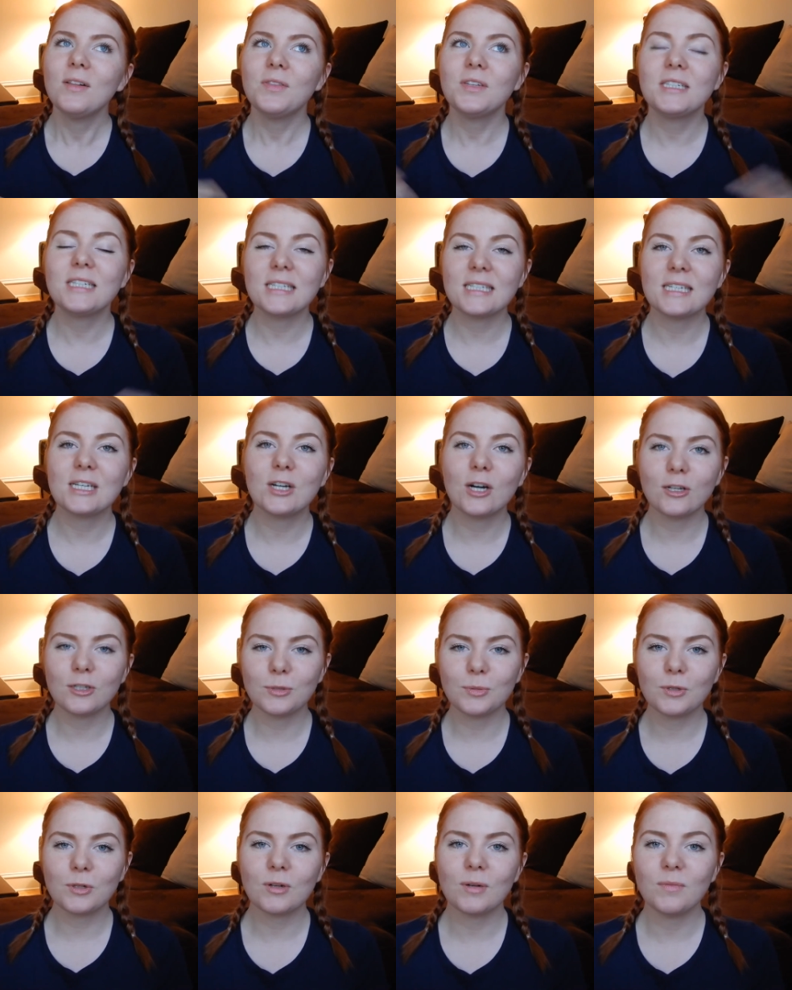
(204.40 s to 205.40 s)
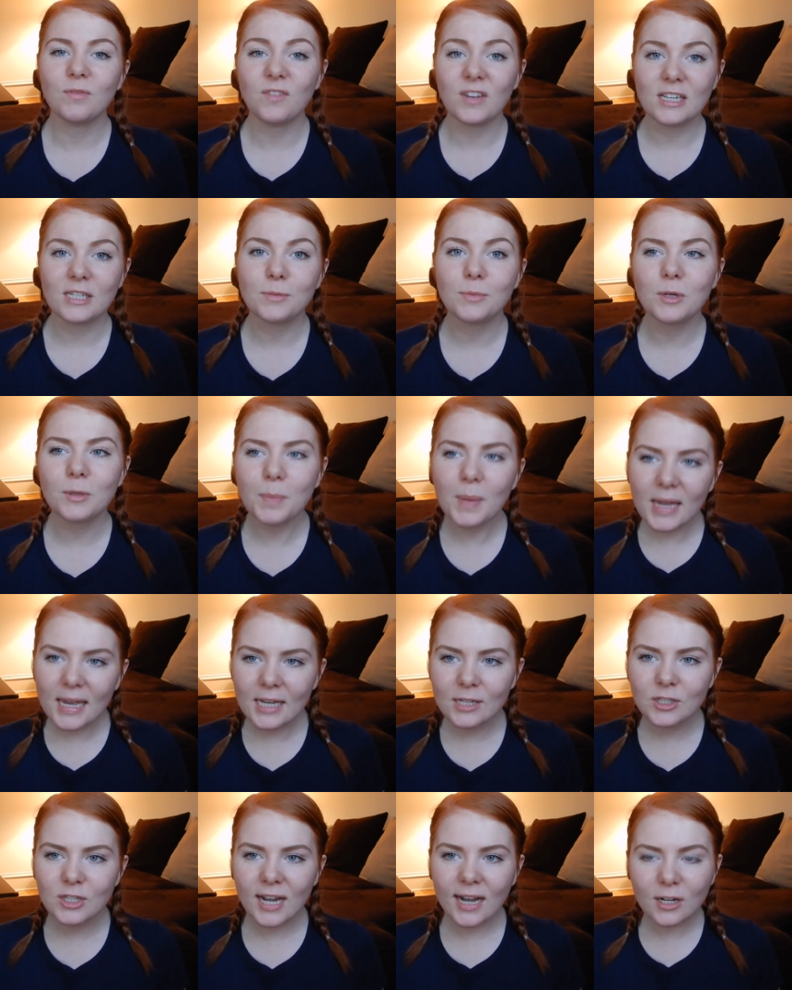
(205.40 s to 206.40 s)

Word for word: the Disney College Program Facebook page,